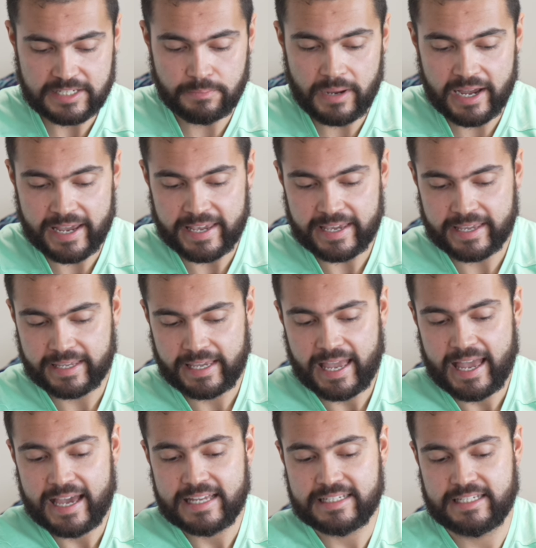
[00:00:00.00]
is my
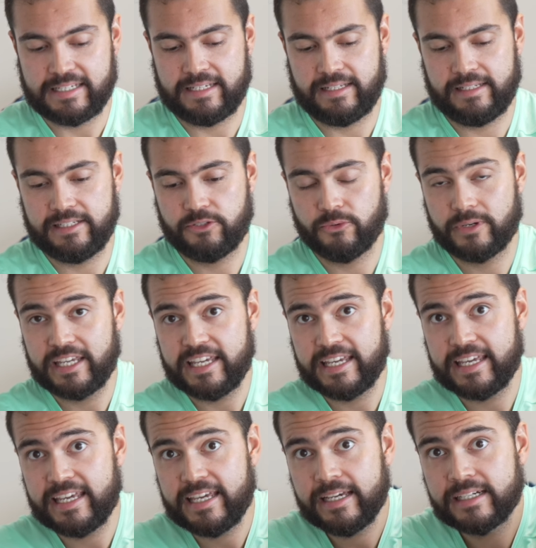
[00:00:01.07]
cat, little
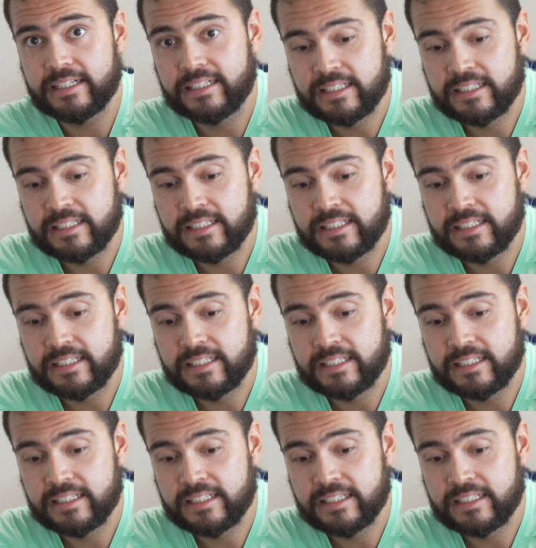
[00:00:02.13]
Kiki.